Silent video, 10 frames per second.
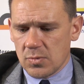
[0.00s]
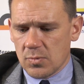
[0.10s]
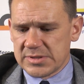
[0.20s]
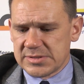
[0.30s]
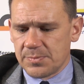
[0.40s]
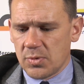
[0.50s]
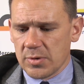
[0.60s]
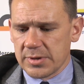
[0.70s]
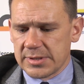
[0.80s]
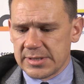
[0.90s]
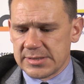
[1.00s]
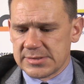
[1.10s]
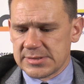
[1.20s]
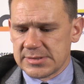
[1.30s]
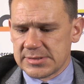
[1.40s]
what's important
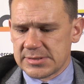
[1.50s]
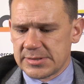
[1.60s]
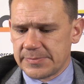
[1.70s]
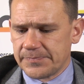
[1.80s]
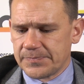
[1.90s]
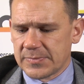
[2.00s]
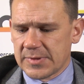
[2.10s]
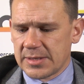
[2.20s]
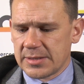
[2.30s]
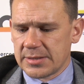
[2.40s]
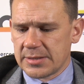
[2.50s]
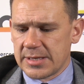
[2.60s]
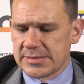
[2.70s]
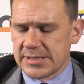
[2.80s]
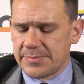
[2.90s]
is,
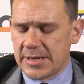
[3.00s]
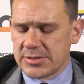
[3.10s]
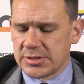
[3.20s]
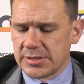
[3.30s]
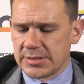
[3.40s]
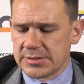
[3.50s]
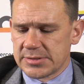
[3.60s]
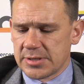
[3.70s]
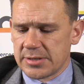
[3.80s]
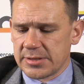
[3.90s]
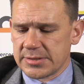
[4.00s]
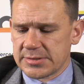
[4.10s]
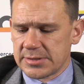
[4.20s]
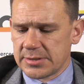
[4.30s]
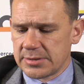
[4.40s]
as I mentioned at the start of
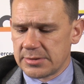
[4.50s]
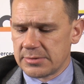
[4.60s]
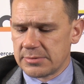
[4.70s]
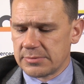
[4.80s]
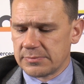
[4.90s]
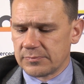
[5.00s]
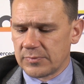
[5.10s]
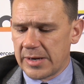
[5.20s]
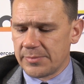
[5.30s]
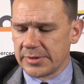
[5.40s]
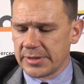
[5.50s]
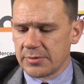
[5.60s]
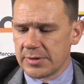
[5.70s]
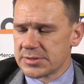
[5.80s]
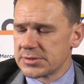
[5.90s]
this rambling
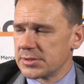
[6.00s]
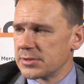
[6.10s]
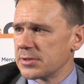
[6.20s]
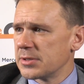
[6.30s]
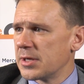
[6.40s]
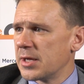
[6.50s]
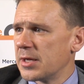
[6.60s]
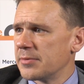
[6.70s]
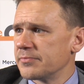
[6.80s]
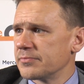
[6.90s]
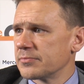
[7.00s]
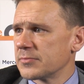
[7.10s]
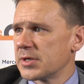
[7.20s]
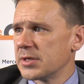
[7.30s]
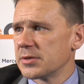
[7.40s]
question,
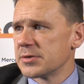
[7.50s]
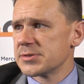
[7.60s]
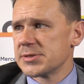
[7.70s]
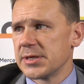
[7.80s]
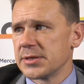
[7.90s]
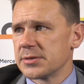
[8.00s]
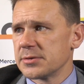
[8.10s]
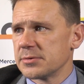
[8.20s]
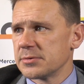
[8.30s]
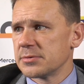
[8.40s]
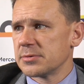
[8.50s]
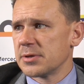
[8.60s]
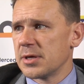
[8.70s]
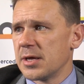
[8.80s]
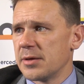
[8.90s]
killer instinct.
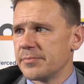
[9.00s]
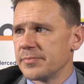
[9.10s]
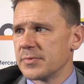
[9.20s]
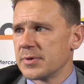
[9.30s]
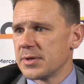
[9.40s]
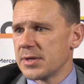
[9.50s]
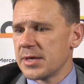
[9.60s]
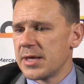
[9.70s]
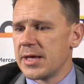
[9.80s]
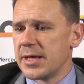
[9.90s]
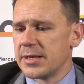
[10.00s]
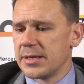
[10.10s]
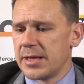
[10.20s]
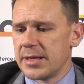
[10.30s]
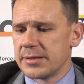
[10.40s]

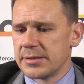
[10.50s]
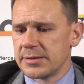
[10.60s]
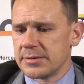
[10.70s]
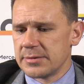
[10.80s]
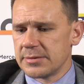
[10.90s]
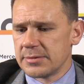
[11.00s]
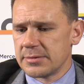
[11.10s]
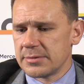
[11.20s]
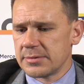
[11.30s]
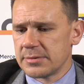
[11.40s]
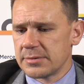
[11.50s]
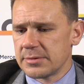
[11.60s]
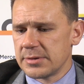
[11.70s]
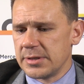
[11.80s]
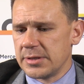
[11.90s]
And
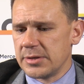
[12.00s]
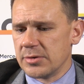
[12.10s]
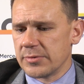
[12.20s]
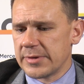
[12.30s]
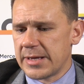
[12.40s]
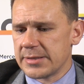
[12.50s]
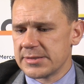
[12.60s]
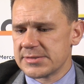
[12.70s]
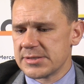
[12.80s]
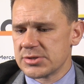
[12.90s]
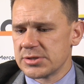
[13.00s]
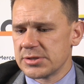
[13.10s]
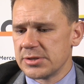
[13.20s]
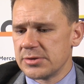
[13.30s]
you know, that decision to